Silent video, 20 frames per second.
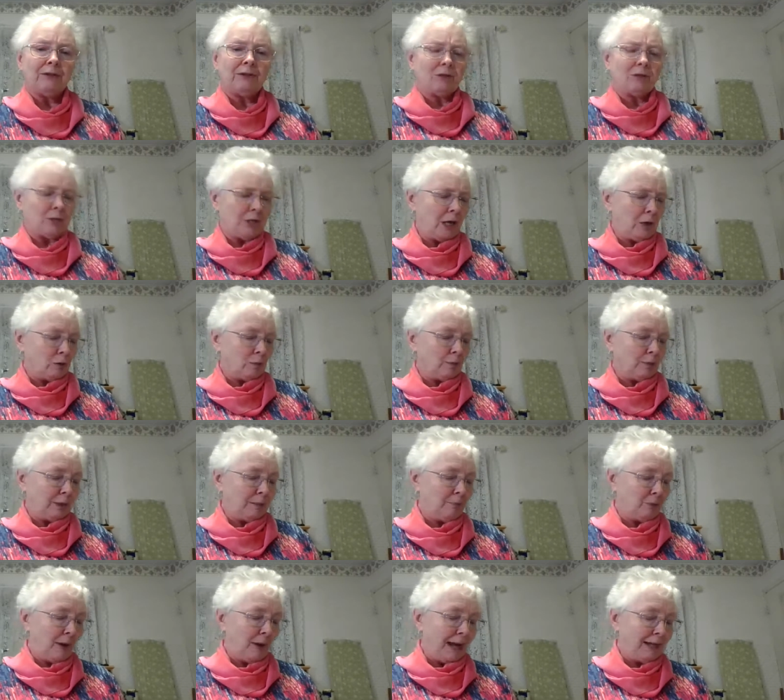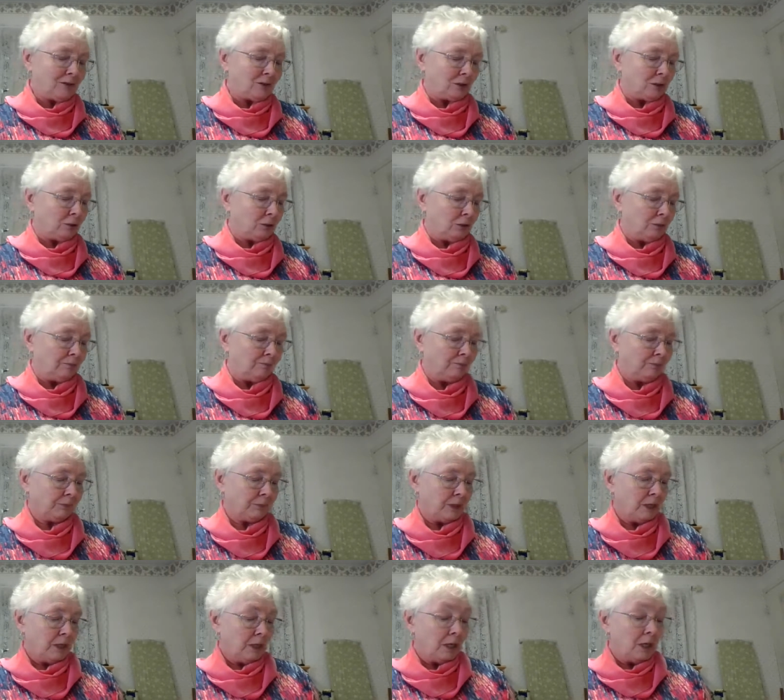They're terribly practical.
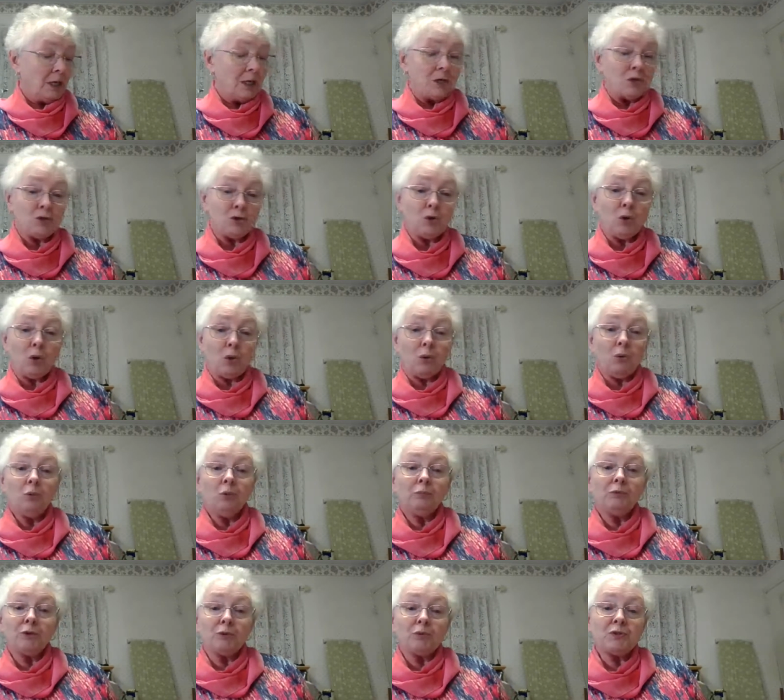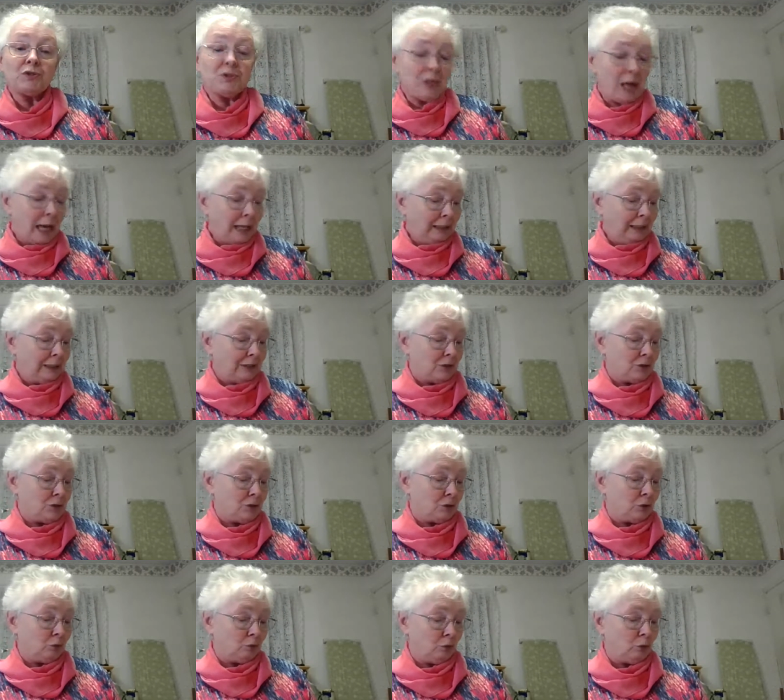So there was silence
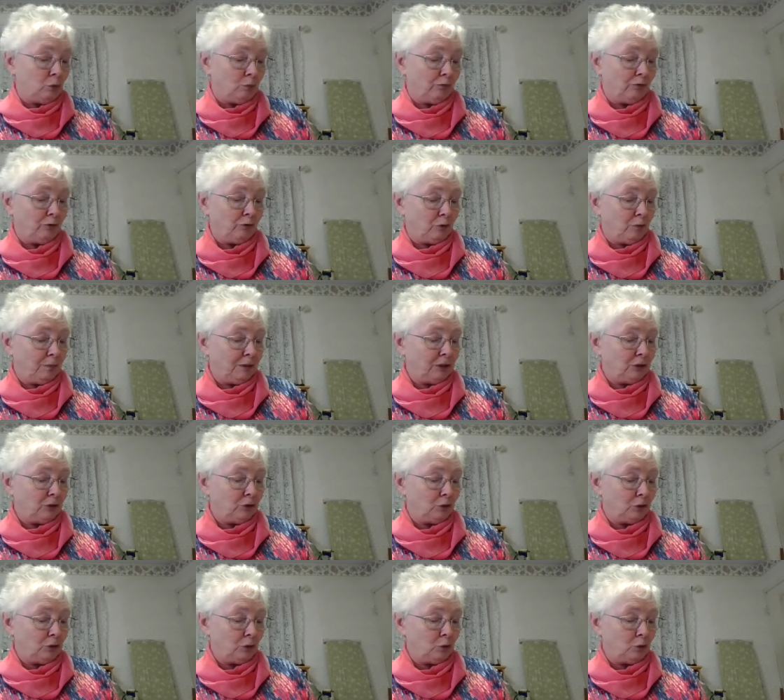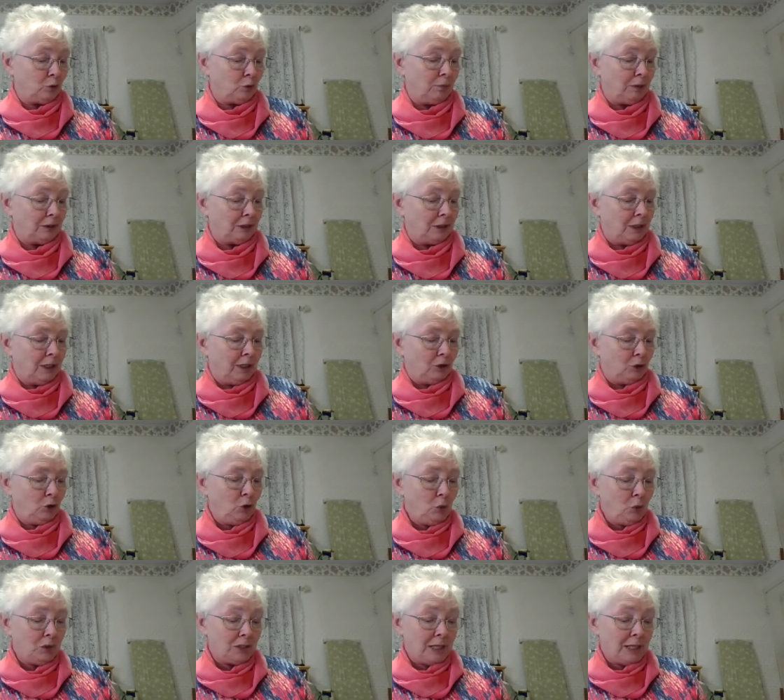in the room for a minute or two, but
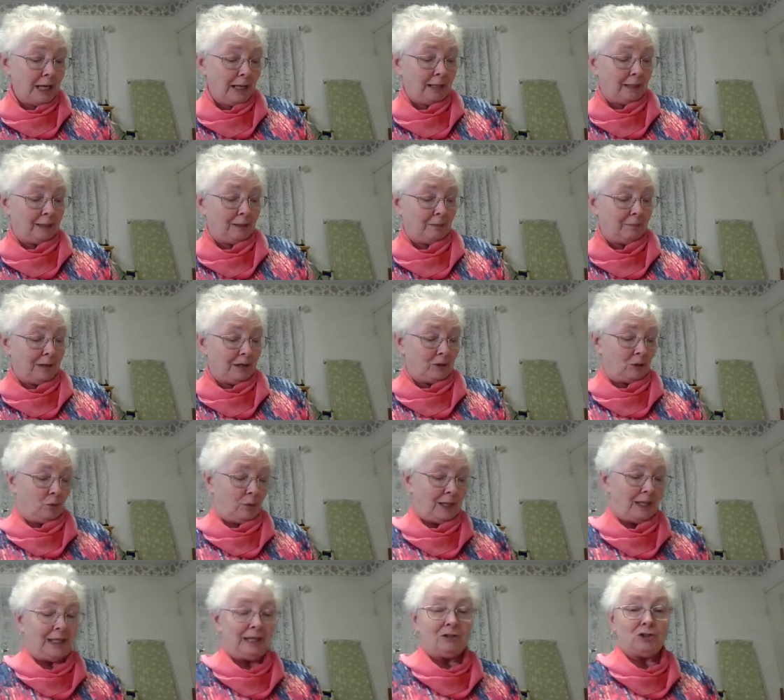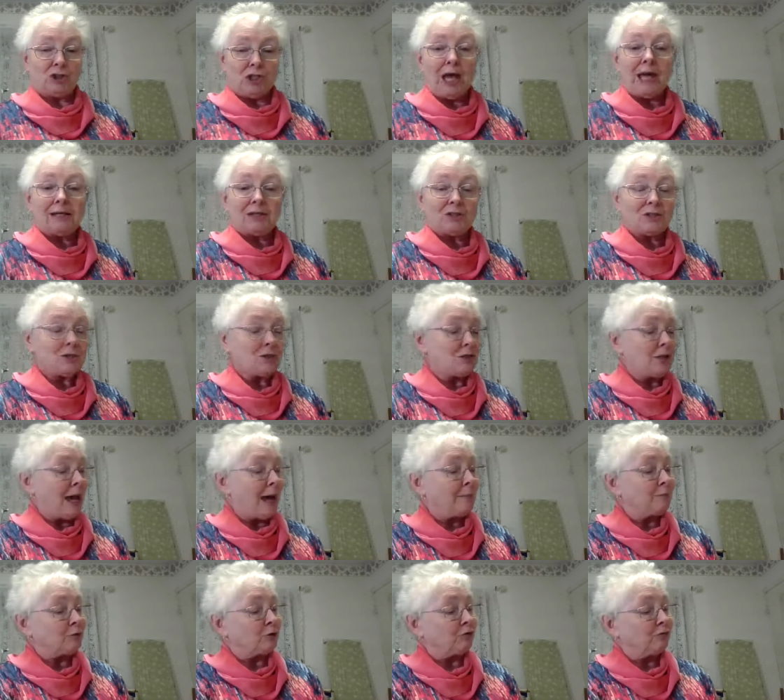you could tell by the way Jadis
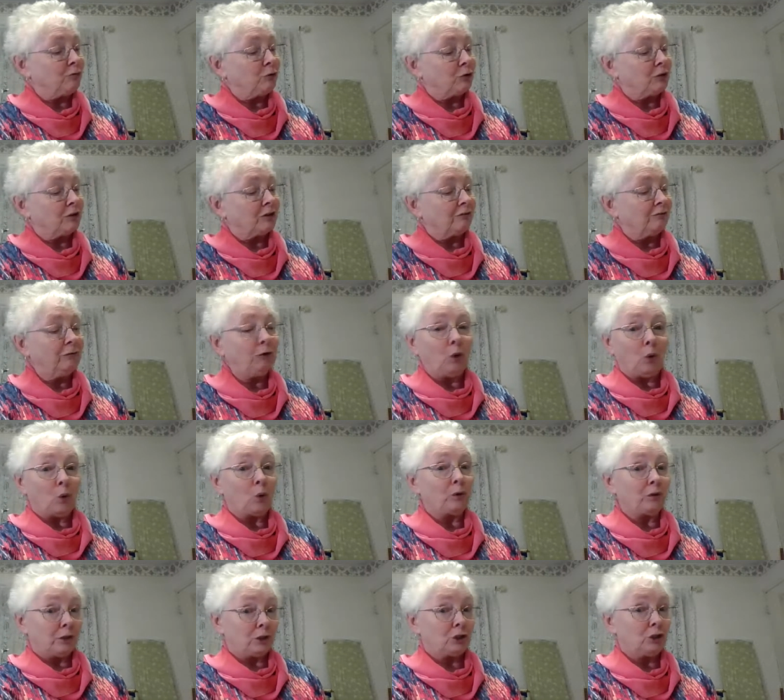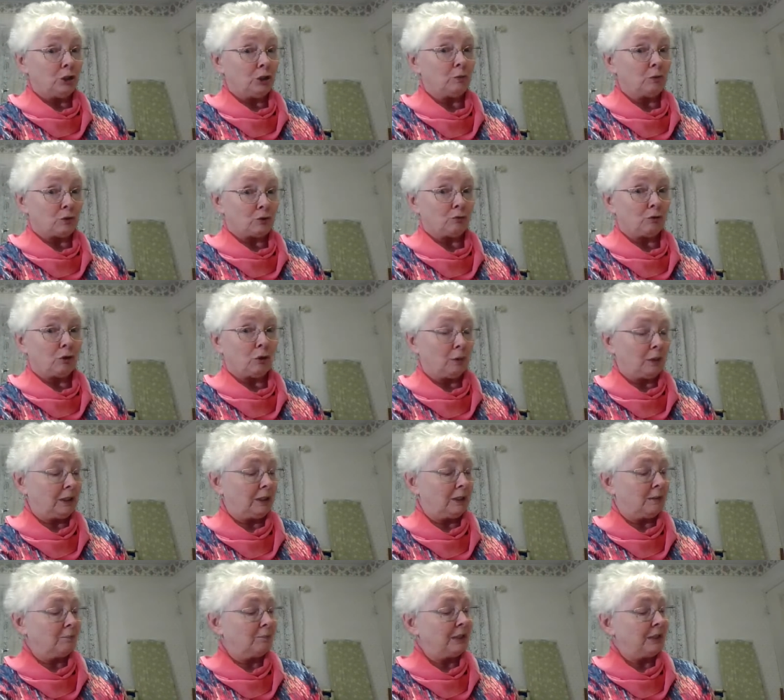tapped her foot on the floor that she was
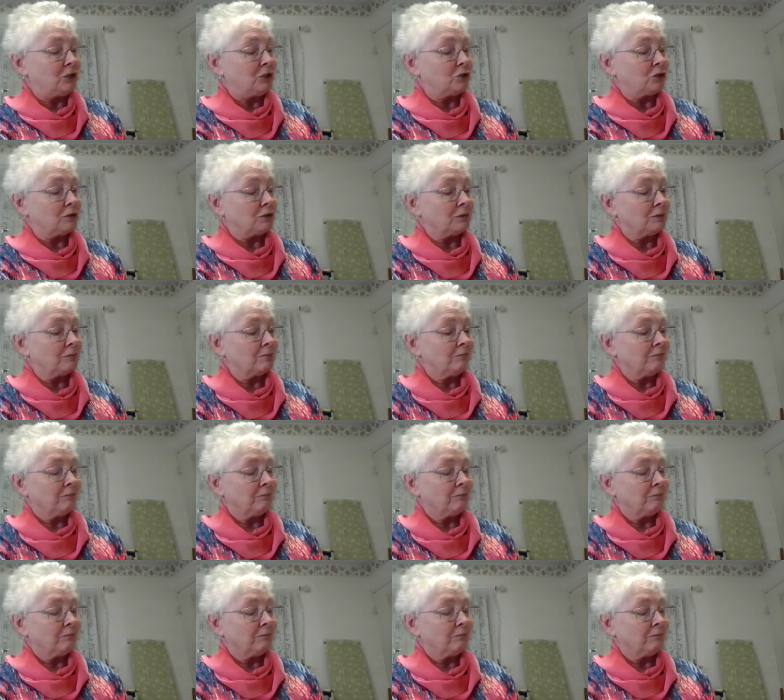growing impatient.